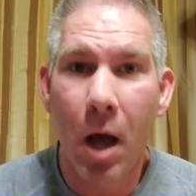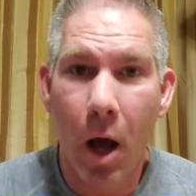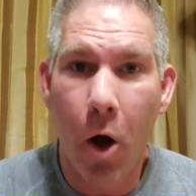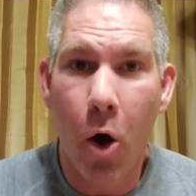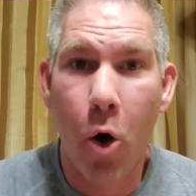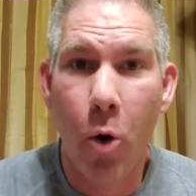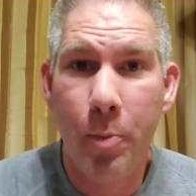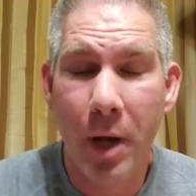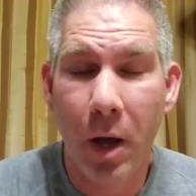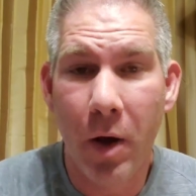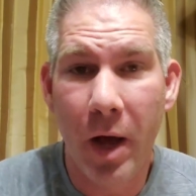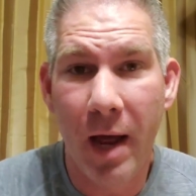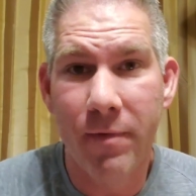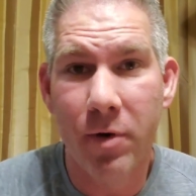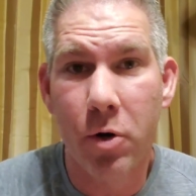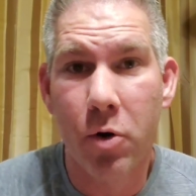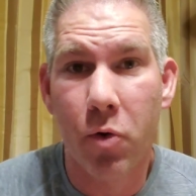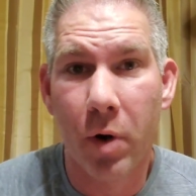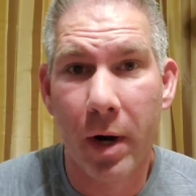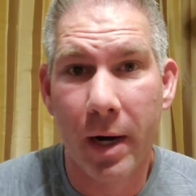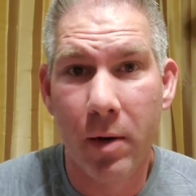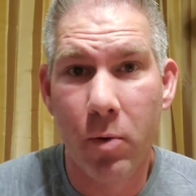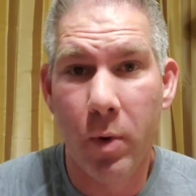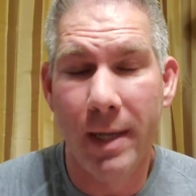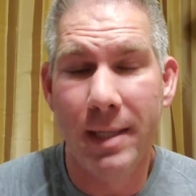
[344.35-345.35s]
I hope y'all have a
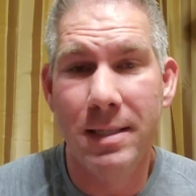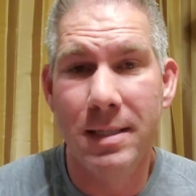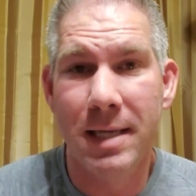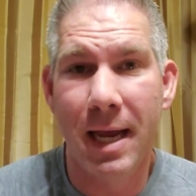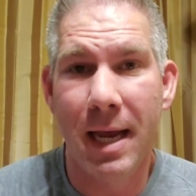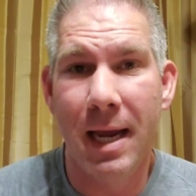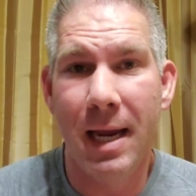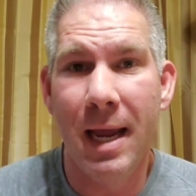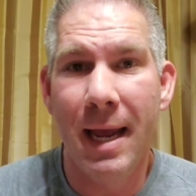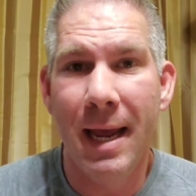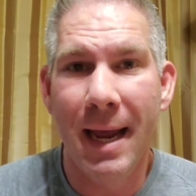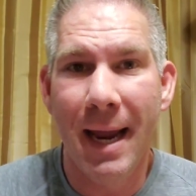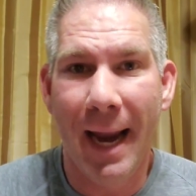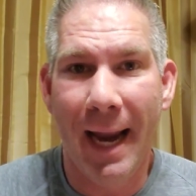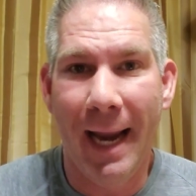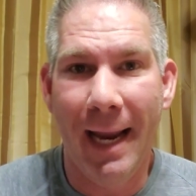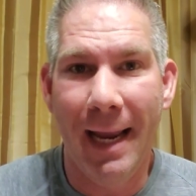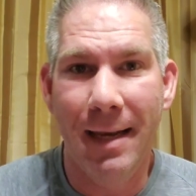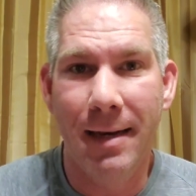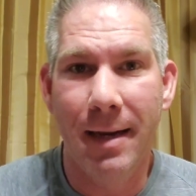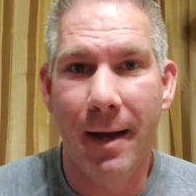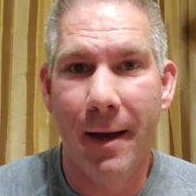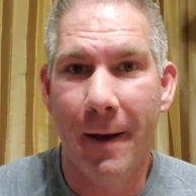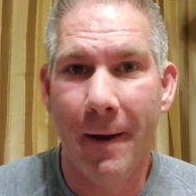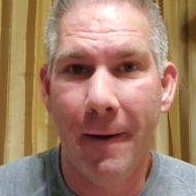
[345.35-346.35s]
great Wednesday,
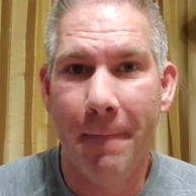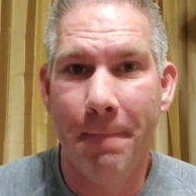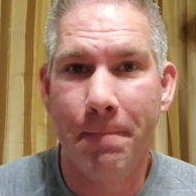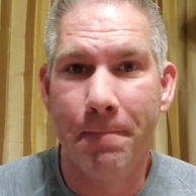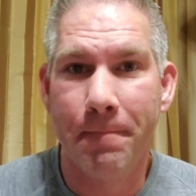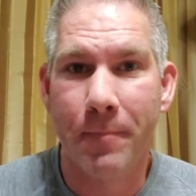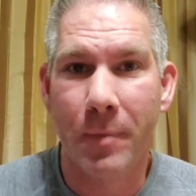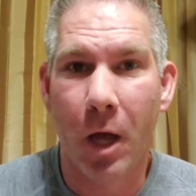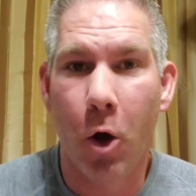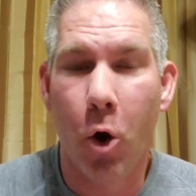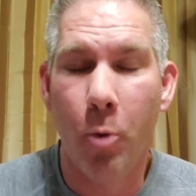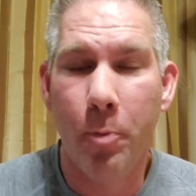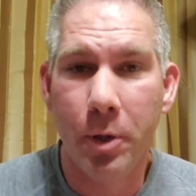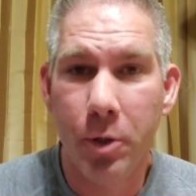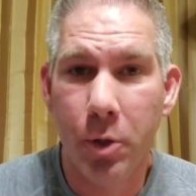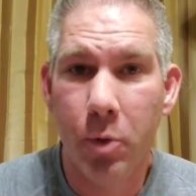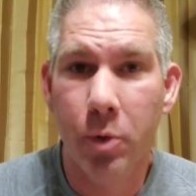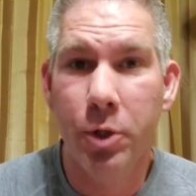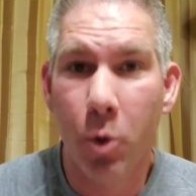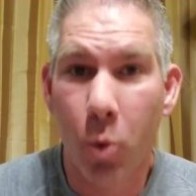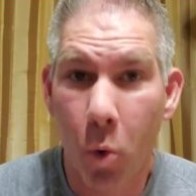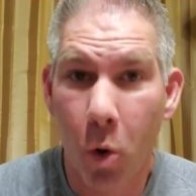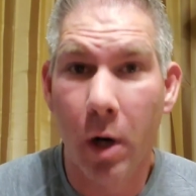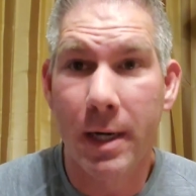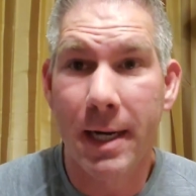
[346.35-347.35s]
and I hope you're doing
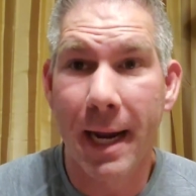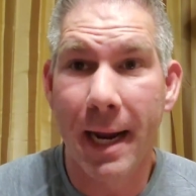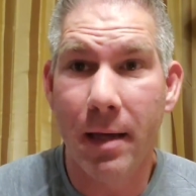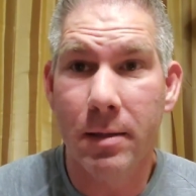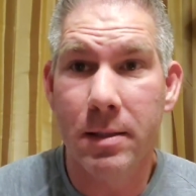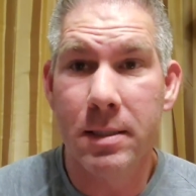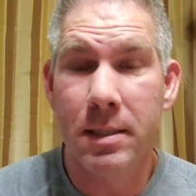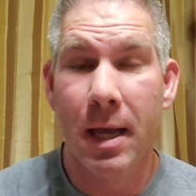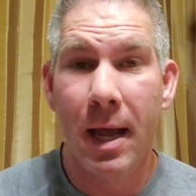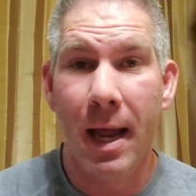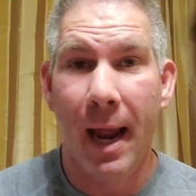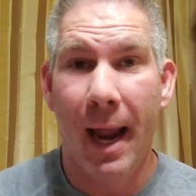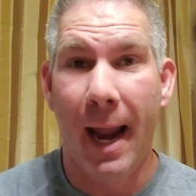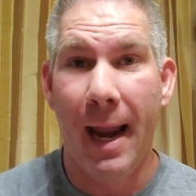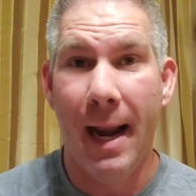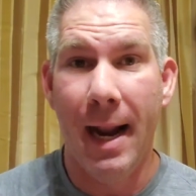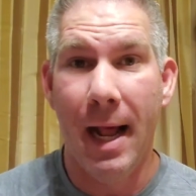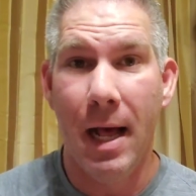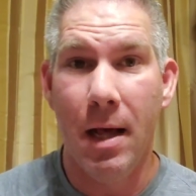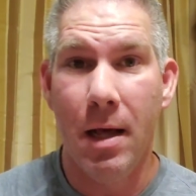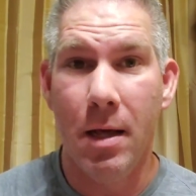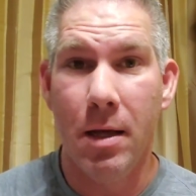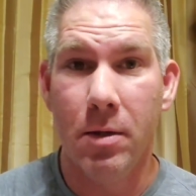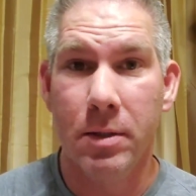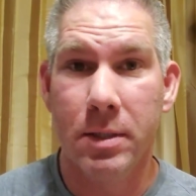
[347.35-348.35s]
your workouts, and
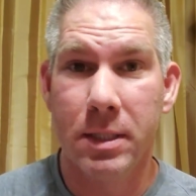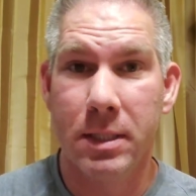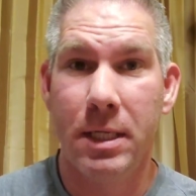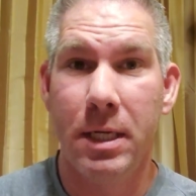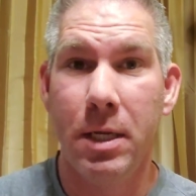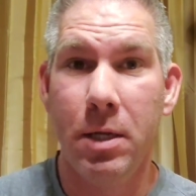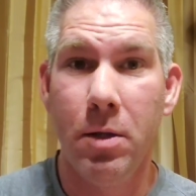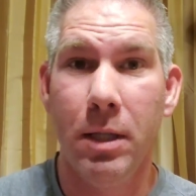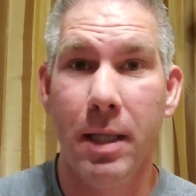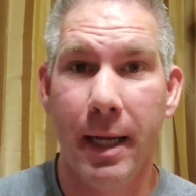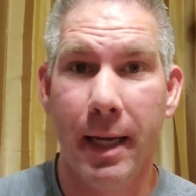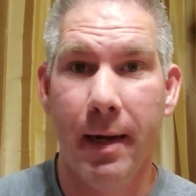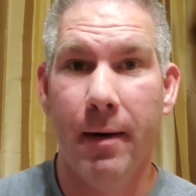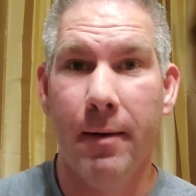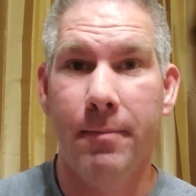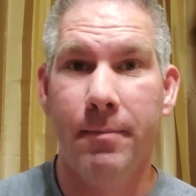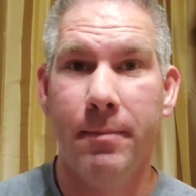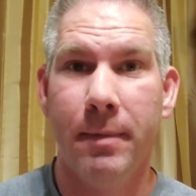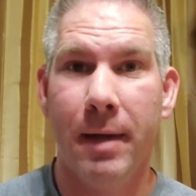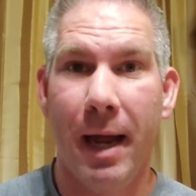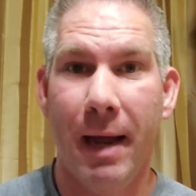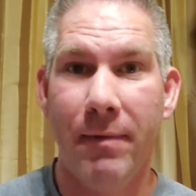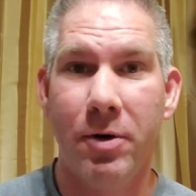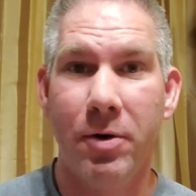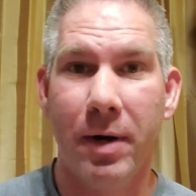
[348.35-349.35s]
I'll see you later.
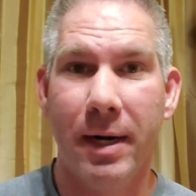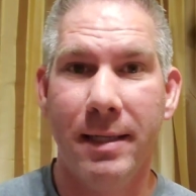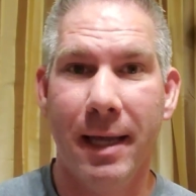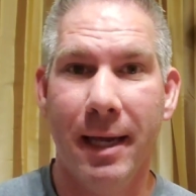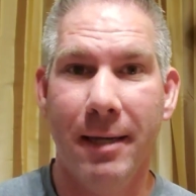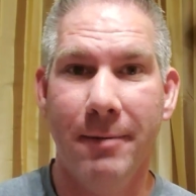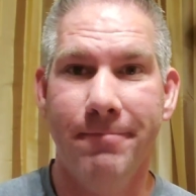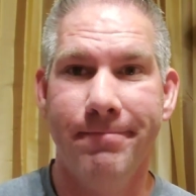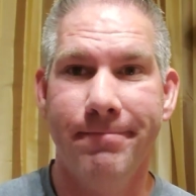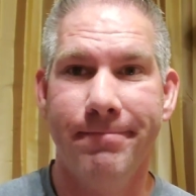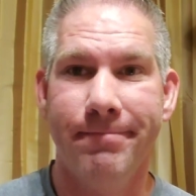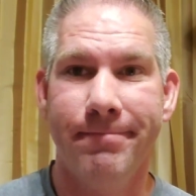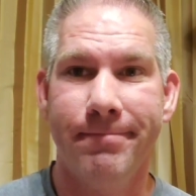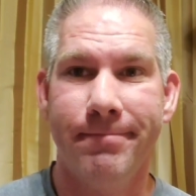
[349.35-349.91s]
Have a great day.